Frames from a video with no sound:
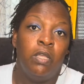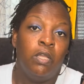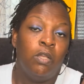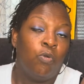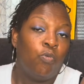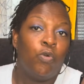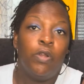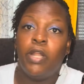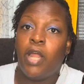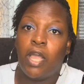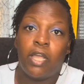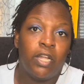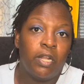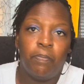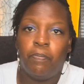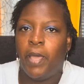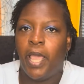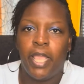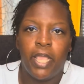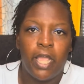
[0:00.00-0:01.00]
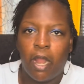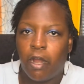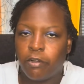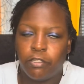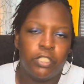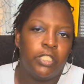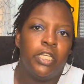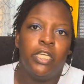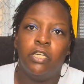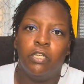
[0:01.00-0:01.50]
we're not gonna pay
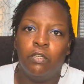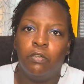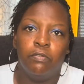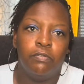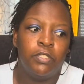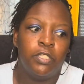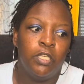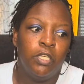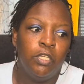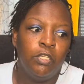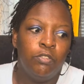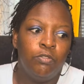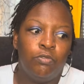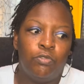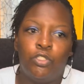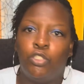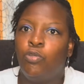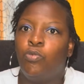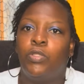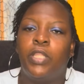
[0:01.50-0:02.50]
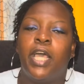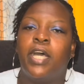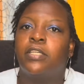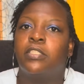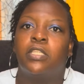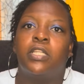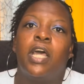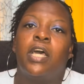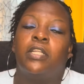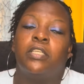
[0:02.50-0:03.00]
ourselves
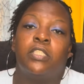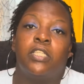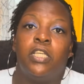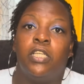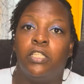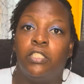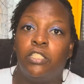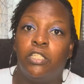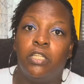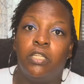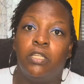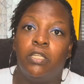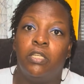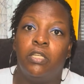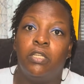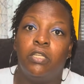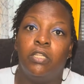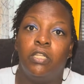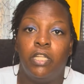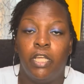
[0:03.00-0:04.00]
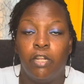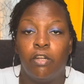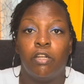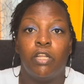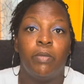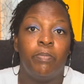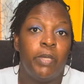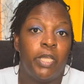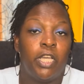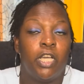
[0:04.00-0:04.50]
$2,000 each. Literally,
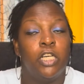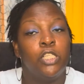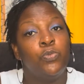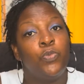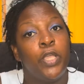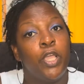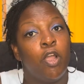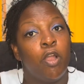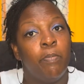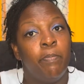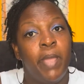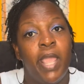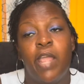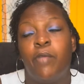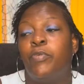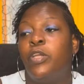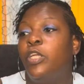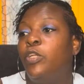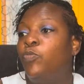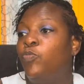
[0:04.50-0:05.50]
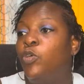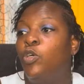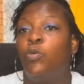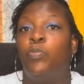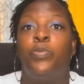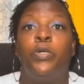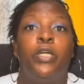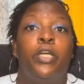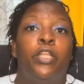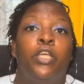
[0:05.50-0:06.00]
because we are married, we'll
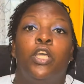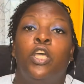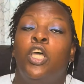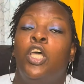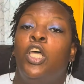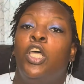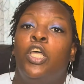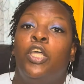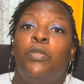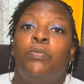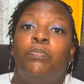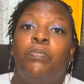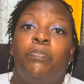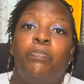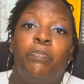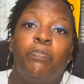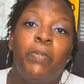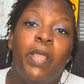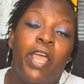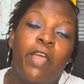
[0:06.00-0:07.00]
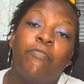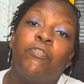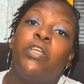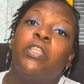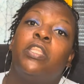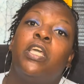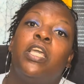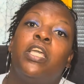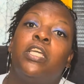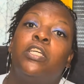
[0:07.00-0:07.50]
put
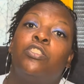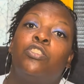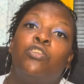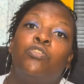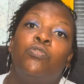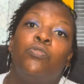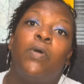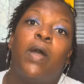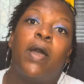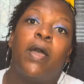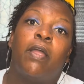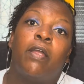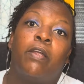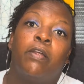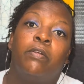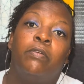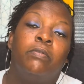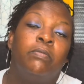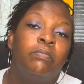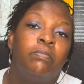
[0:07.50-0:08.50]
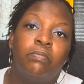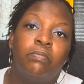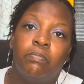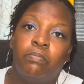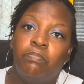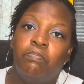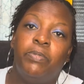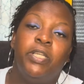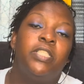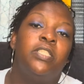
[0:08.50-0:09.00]
everything into our
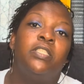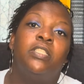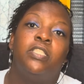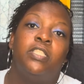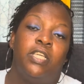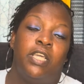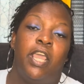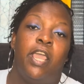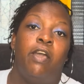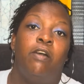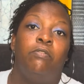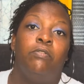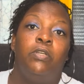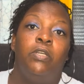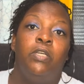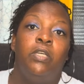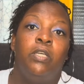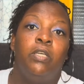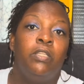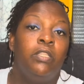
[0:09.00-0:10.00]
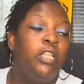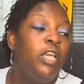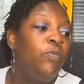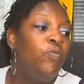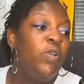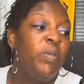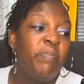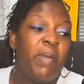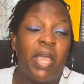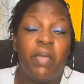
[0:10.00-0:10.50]
business account. Then
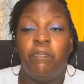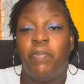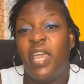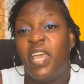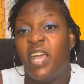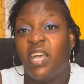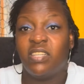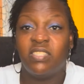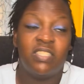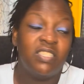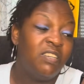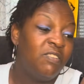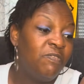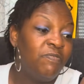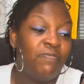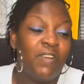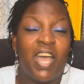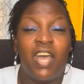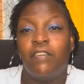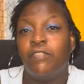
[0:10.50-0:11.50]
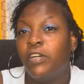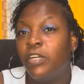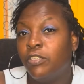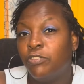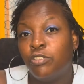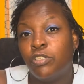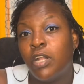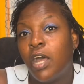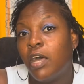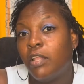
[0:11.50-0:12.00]
we might pay ourselves
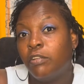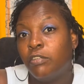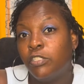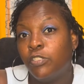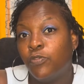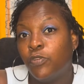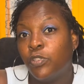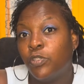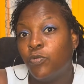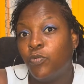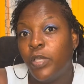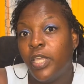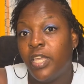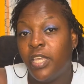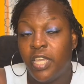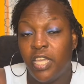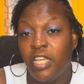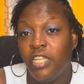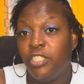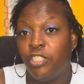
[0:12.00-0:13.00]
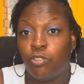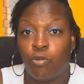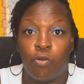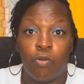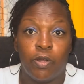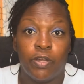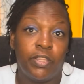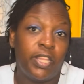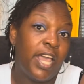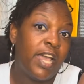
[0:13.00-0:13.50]
$500 for the week each
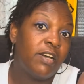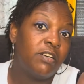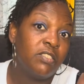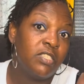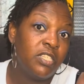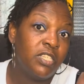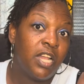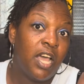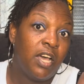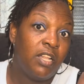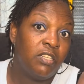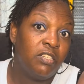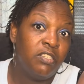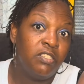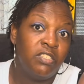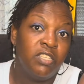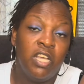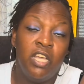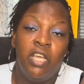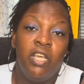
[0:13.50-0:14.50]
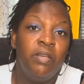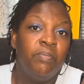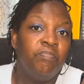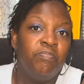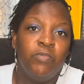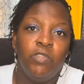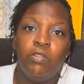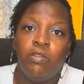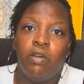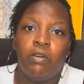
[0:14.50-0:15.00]
or
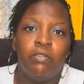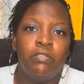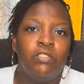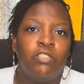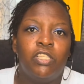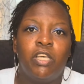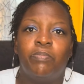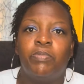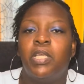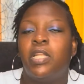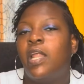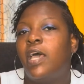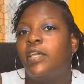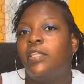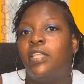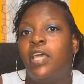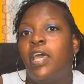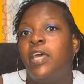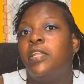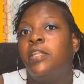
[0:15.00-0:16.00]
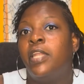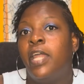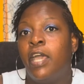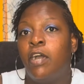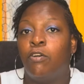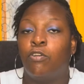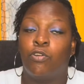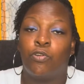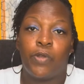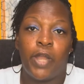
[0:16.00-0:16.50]
$1,000, something like that. Now,
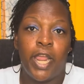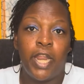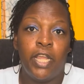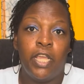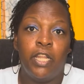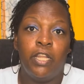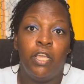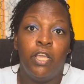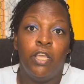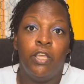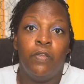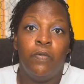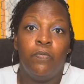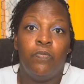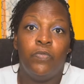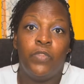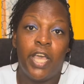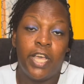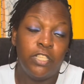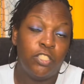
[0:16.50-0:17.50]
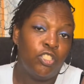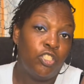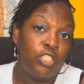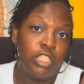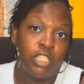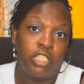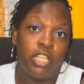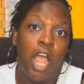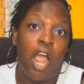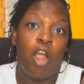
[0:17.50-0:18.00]
granted, that's
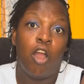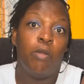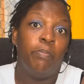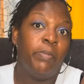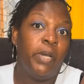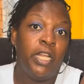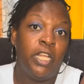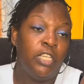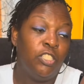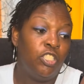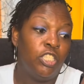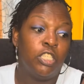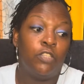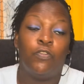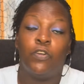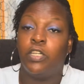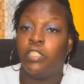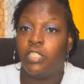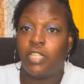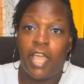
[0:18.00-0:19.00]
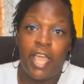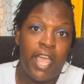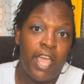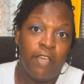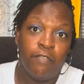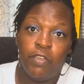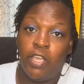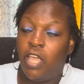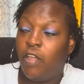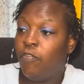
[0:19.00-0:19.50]
just our money just for us to
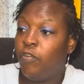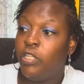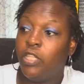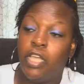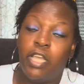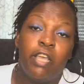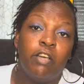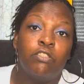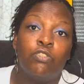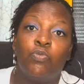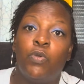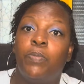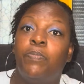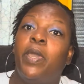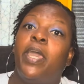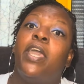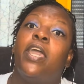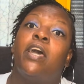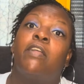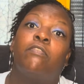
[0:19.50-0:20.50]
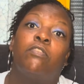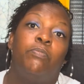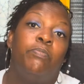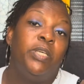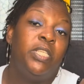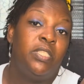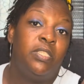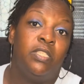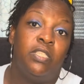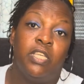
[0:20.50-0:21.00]
have. Everything else we pay out of the
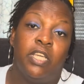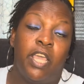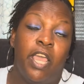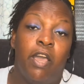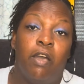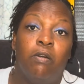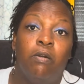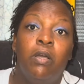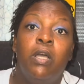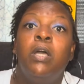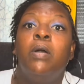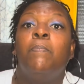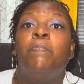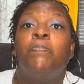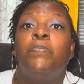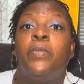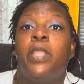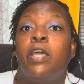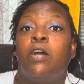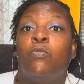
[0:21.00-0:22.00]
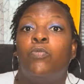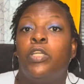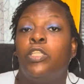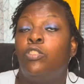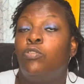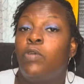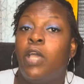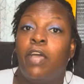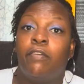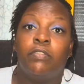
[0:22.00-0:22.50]
business account. Now, we do
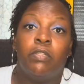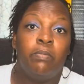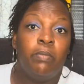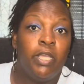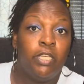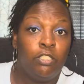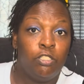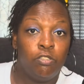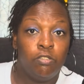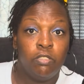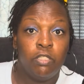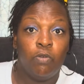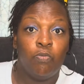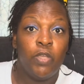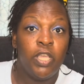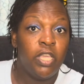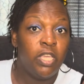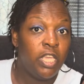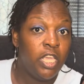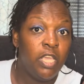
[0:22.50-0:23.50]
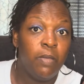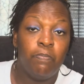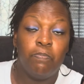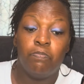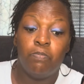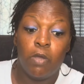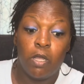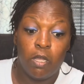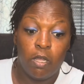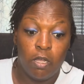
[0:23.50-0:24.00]
have to make sure that we keep
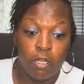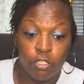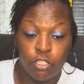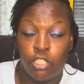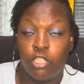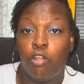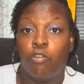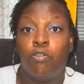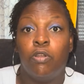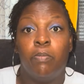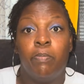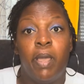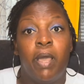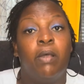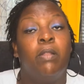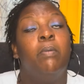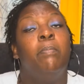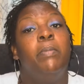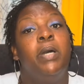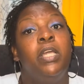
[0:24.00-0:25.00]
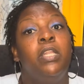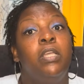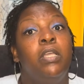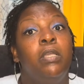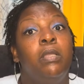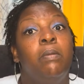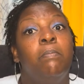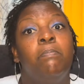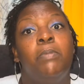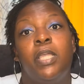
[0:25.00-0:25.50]
a certain amount of money
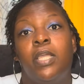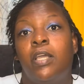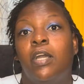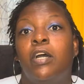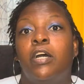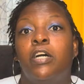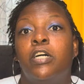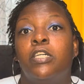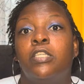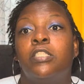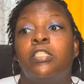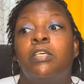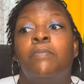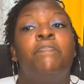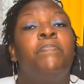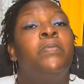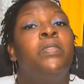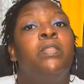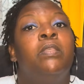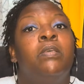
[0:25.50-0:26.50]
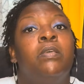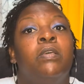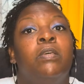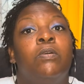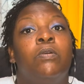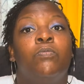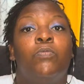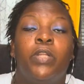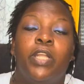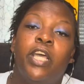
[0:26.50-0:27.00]
because
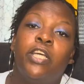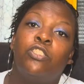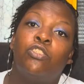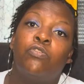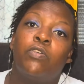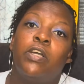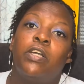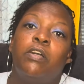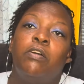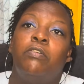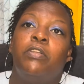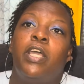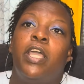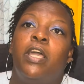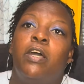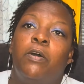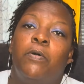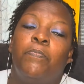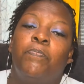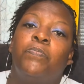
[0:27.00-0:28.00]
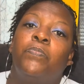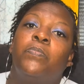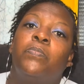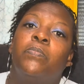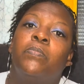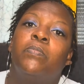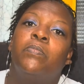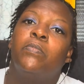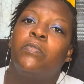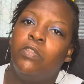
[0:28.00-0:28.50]
when that truck go down,
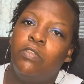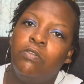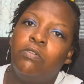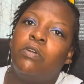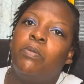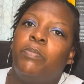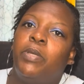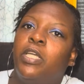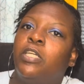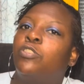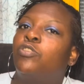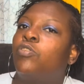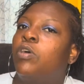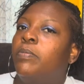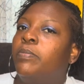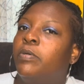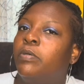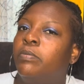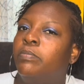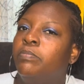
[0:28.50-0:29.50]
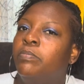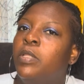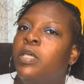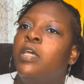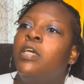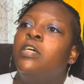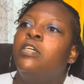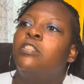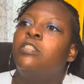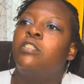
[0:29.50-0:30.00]
you could be in trouble.
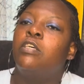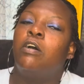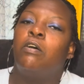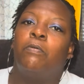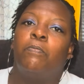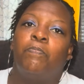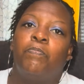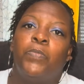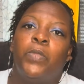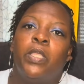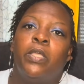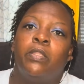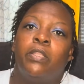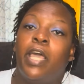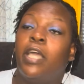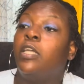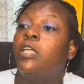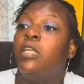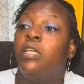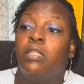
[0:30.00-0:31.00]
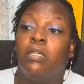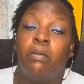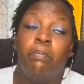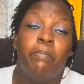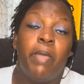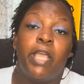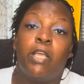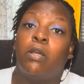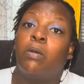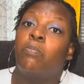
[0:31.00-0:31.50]
So that could either
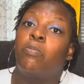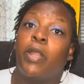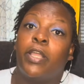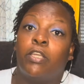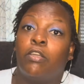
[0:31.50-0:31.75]
make or break